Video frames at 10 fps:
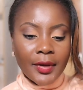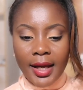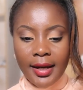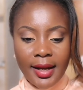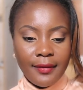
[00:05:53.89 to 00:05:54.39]

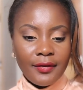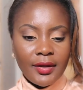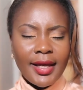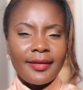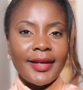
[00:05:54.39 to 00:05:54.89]
And I
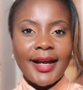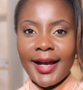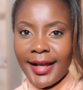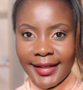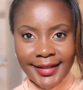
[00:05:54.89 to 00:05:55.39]
feel like the
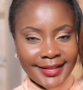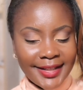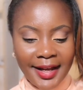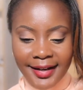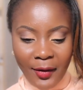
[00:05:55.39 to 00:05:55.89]
colors, the
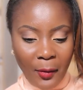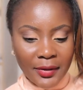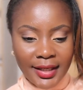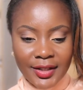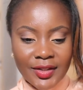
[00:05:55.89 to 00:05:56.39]
color
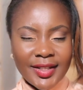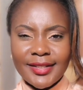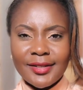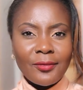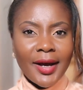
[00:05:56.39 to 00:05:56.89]

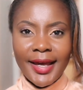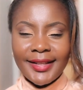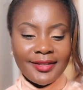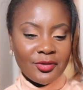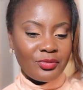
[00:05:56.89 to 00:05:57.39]
combinations, the
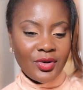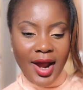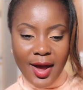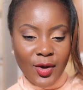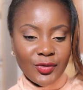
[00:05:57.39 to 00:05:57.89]
whites, the
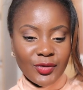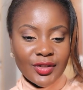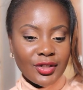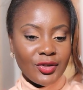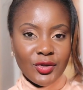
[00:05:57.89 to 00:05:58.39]

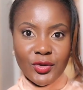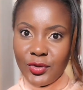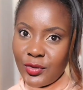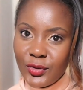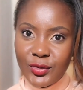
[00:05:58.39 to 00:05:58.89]
browns, the
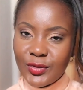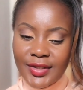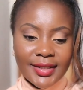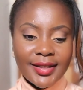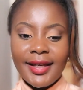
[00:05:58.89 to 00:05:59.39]

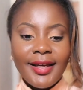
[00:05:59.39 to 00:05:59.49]
nudes,